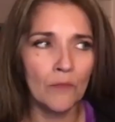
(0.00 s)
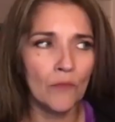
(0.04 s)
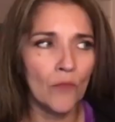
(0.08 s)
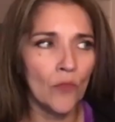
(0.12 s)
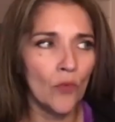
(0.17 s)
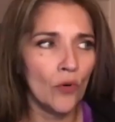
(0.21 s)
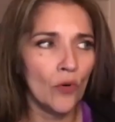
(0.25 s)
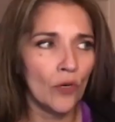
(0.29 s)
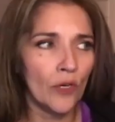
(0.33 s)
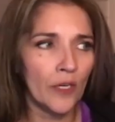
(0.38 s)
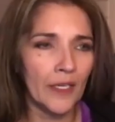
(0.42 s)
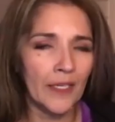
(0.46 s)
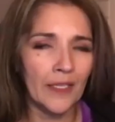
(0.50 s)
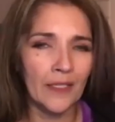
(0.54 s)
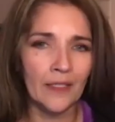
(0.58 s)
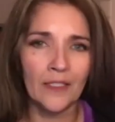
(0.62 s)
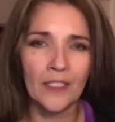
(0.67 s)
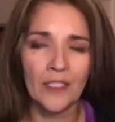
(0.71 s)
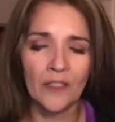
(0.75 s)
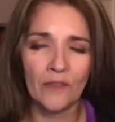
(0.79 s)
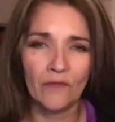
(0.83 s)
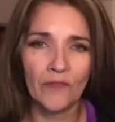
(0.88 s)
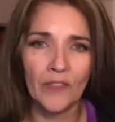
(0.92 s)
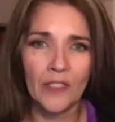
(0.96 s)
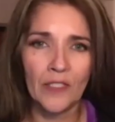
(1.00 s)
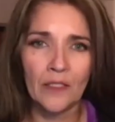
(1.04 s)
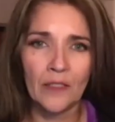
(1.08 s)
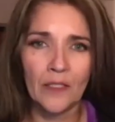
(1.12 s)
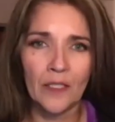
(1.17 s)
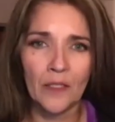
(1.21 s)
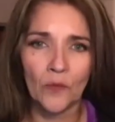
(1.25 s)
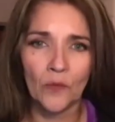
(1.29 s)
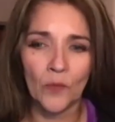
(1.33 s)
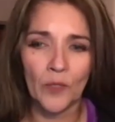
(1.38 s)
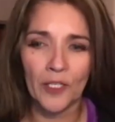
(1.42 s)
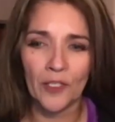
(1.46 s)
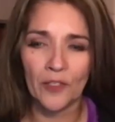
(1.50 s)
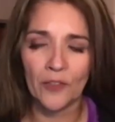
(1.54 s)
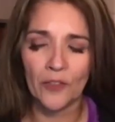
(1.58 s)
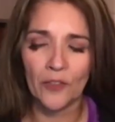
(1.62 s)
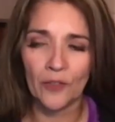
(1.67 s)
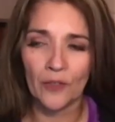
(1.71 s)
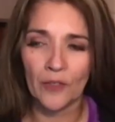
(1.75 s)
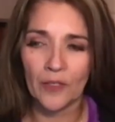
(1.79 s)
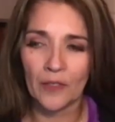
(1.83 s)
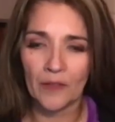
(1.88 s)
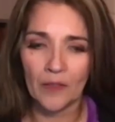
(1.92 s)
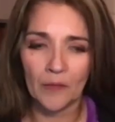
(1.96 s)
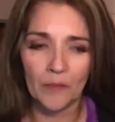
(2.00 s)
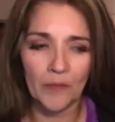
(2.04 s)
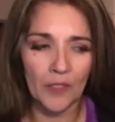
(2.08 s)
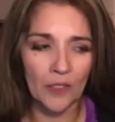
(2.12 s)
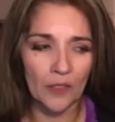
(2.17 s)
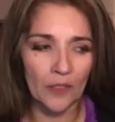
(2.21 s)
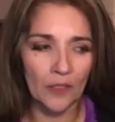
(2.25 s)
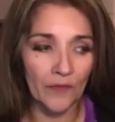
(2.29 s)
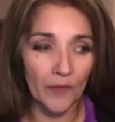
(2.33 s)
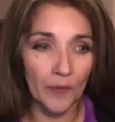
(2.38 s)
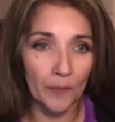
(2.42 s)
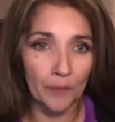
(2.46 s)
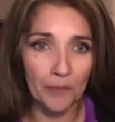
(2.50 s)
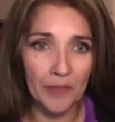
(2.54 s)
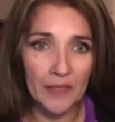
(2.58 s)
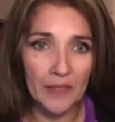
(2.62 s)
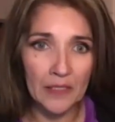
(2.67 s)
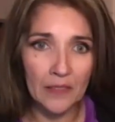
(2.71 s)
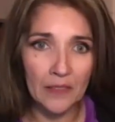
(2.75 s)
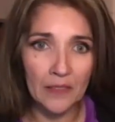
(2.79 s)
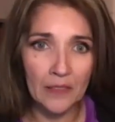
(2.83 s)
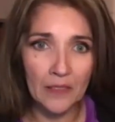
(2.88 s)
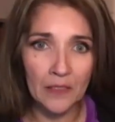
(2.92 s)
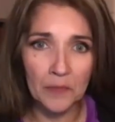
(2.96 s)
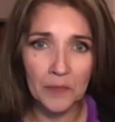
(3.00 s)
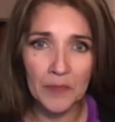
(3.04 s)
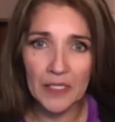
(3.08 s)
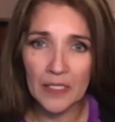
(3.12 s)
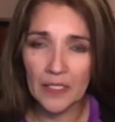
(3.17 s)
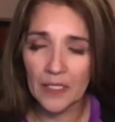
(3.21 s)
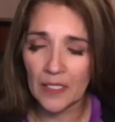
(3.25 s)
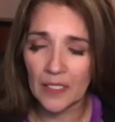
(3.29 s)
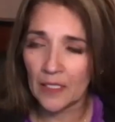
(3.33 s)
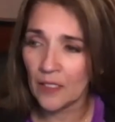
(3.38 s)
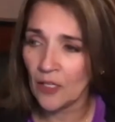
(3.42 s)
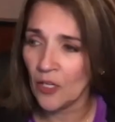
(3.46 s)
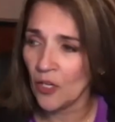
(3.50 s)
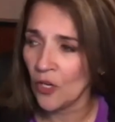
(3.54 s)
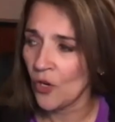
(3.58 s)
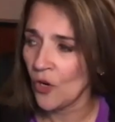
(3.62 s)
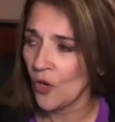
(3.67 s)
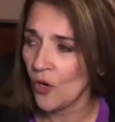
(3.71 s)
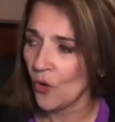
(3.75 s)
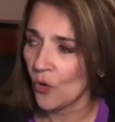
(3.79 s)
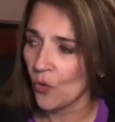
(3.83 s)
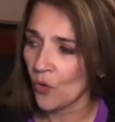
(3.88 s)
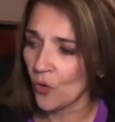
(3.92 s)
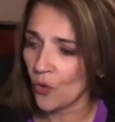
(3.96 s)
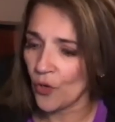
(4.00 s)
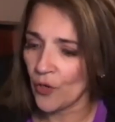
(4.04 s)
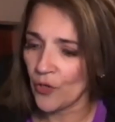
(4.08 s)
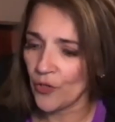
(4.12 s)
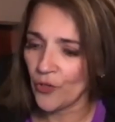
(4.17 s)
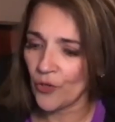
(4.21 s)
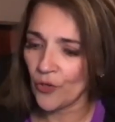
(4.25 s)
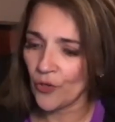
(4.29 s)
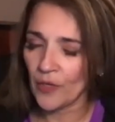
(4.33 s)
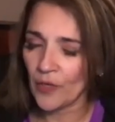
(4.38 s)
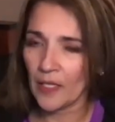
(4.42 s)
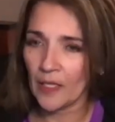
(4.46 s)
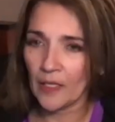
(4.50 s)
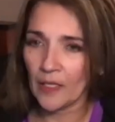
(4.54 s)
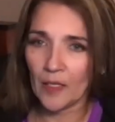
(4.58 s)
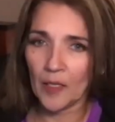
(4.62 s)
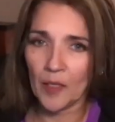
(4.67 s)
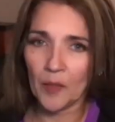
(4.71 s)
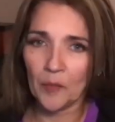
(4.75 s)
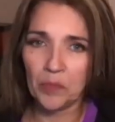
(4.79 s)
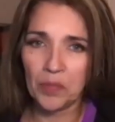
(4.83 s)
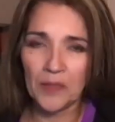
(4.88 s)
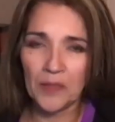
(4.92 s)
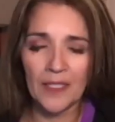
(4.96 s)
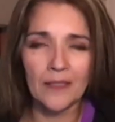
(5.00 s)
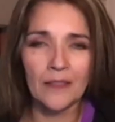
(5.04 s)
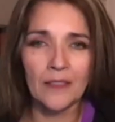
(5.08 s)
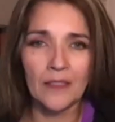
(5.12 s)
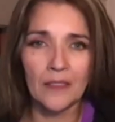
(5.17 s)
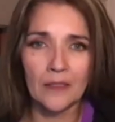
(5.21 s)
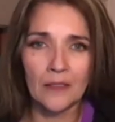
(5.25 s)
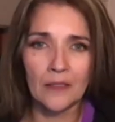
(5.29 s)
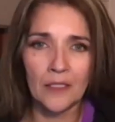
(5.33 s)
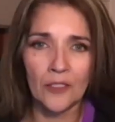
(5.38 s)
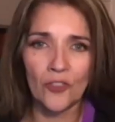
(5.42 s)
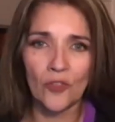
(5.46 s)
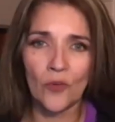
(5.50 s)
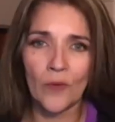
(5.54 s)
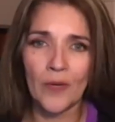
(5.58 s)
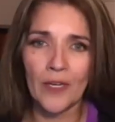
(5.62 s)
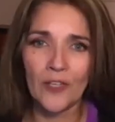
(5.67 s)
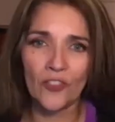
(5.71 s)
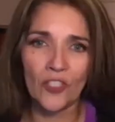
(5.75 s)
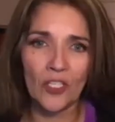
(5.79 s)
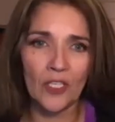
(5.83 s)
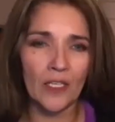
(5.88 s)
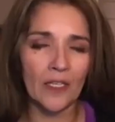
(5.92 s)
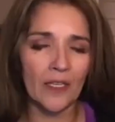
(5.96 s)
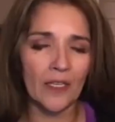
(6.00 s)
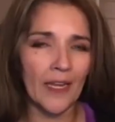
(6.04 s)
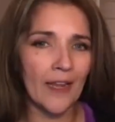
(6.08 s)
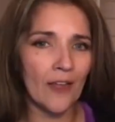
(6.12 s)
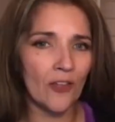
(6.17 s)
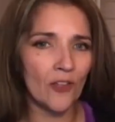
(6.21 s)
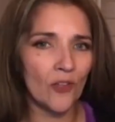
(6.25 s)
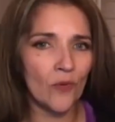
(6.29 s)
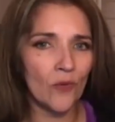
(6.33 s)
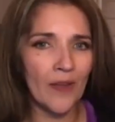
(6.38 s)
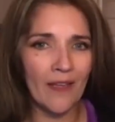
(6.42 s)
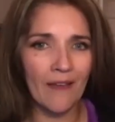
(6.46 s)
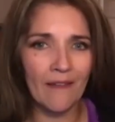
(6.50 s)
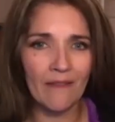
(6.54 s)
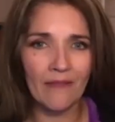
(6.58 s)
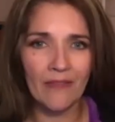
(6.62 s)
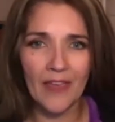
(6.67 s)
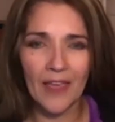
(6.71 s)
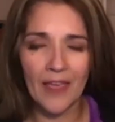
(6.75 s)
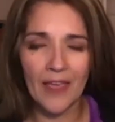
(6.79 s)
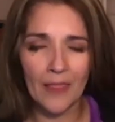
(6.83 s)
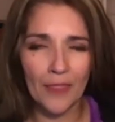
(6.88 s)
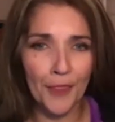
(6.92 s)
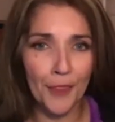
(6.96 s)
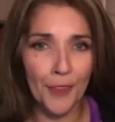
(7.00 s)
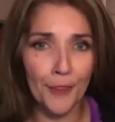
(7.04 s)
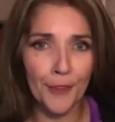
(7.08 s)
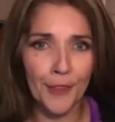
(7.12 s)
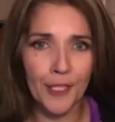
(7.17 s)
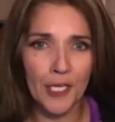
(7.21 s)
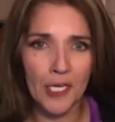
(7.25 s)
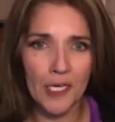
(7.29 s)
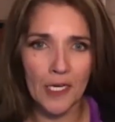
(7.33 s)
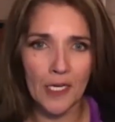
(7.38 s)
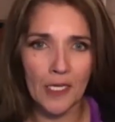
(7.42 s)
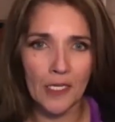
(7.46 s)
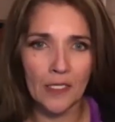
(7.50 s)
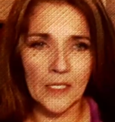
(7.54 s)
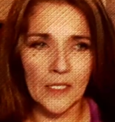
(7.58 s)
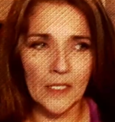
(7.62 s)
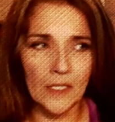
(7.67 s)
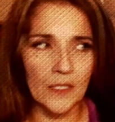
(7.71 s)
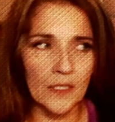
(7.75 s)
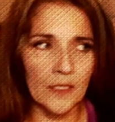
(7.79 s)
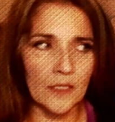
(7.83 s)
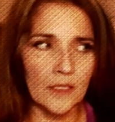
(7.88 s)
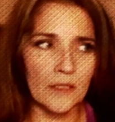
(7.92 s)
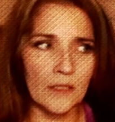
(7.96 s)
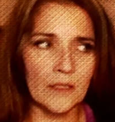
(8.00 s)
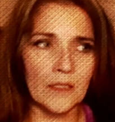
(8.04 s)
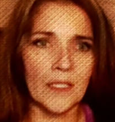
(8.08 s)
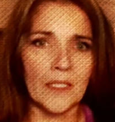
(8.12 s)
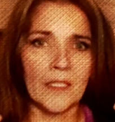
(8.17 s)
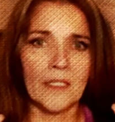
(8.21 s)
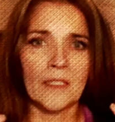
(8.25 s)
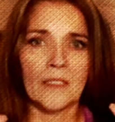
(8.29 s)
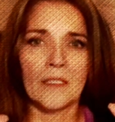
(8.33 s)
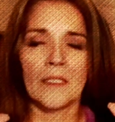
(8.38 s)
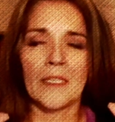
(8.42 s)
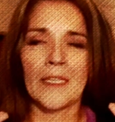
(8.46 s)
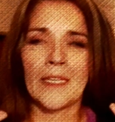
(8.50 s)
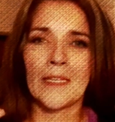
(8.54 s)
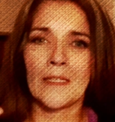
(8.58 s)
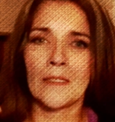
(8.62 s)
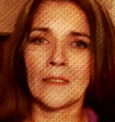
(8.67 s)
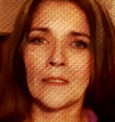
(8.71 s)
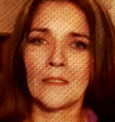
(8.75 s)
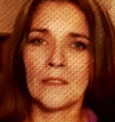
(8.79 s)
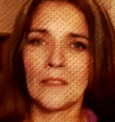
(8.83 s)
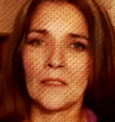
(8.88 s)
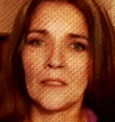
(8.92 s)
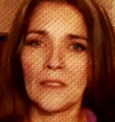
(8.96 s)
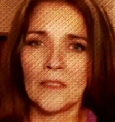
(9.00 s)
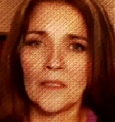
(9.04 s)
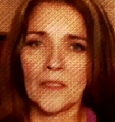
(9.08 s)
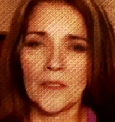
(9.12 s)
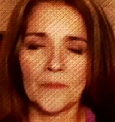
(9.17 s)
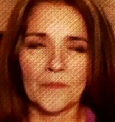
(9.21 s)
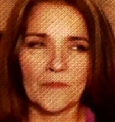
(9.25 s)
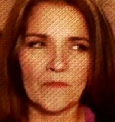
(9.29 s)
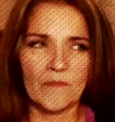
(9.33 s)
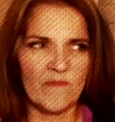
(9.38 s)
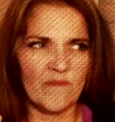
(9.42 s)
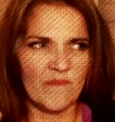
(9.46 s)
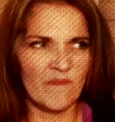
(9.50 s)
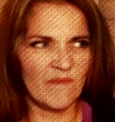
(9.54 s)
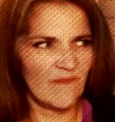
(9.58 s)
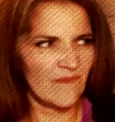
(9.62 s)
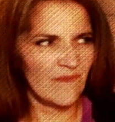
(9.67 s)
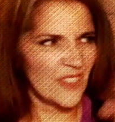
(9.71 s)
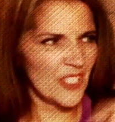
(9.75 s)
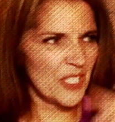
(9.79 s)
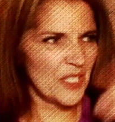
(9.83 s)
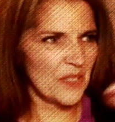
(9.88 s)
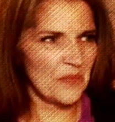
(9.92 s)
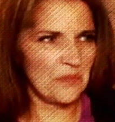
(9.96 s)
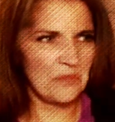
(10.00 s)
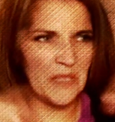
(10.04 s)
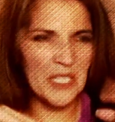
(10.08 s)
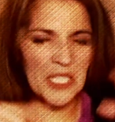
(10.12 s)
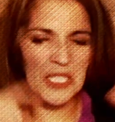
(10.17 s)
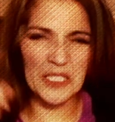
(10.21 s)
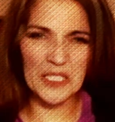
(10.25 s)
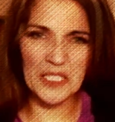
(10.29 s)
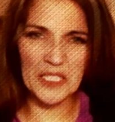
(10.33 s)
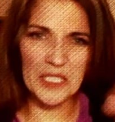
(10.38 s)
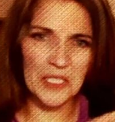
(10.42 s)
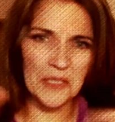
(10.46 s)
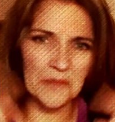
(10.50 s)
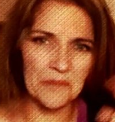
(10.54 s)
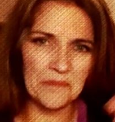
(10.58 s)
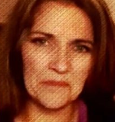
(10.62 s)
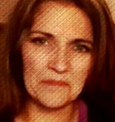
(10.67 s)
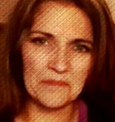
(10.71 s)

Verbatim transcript: more inconvenient when you're in the middle of a business meeting or you're in a pleasant situation and now you have that thought. It's like a nasty, smelly,